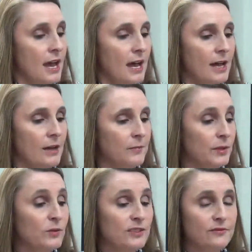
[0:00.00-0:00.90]

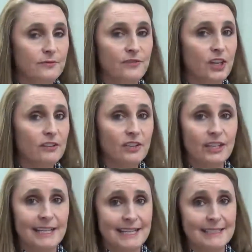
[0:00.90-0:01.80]
Um, it was very,
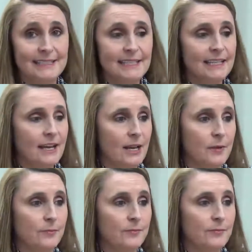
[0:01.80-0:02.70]
very easy.
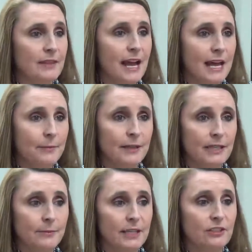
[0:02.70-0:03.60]
Um, not
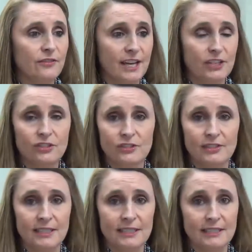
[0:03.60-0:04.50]
many
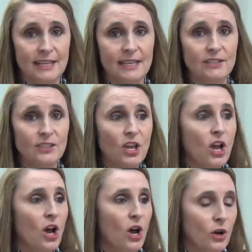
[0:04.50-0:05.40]
manufacturers these days
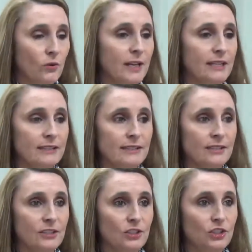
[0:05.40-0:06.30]
always
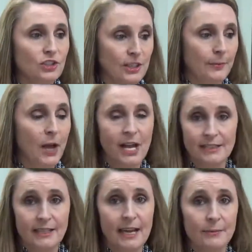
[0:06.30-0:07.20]
ship
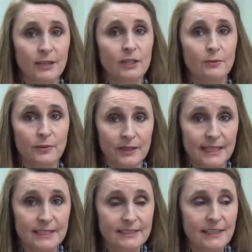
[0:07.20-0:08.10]
on time and
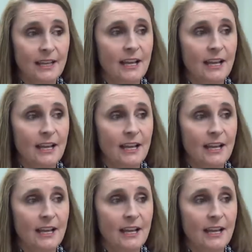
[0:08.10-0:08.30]
complete.